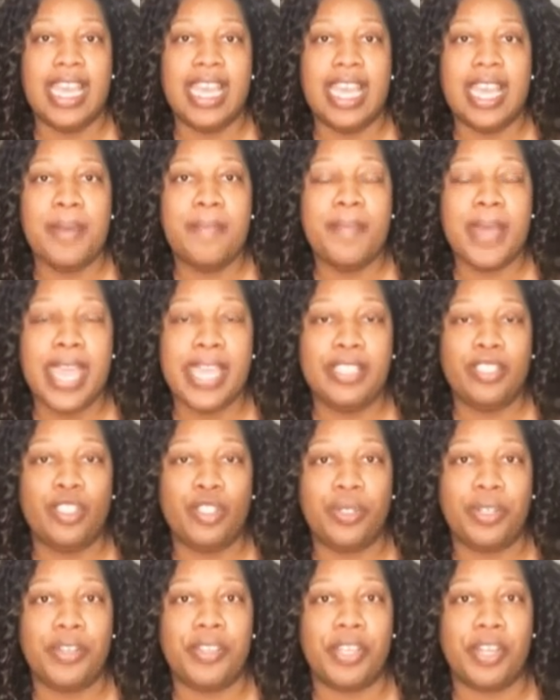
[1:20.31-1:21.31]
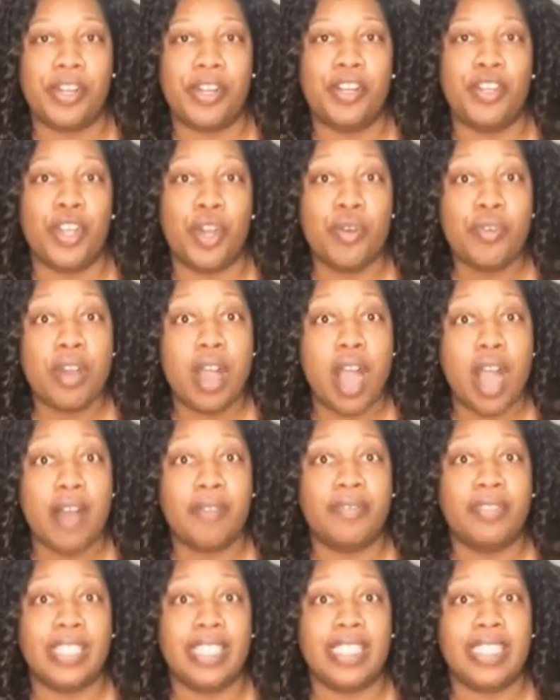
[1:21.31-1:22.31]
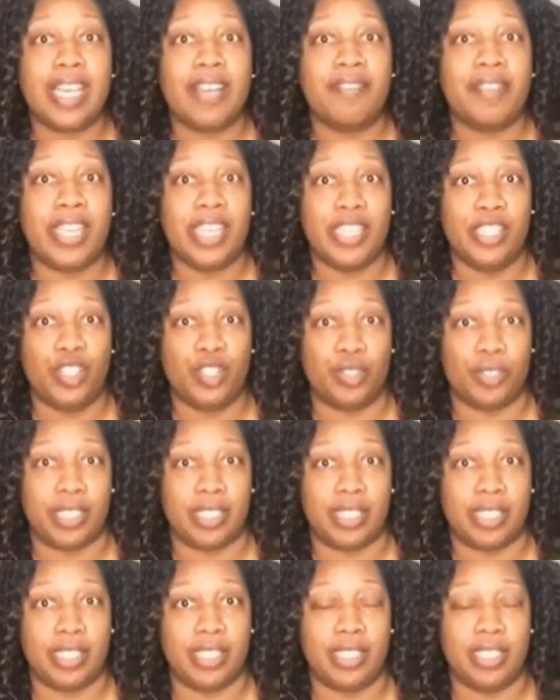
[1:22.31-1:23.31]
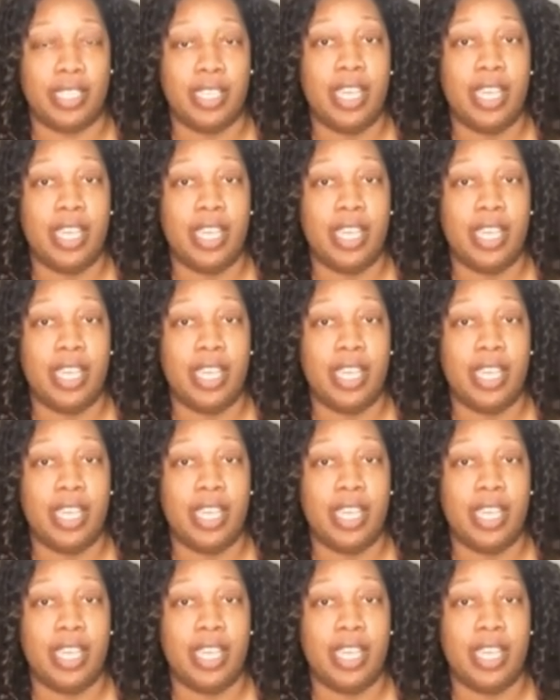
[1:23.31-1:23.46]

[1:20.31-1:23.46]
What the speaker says: Make sure there are no conflicts of interest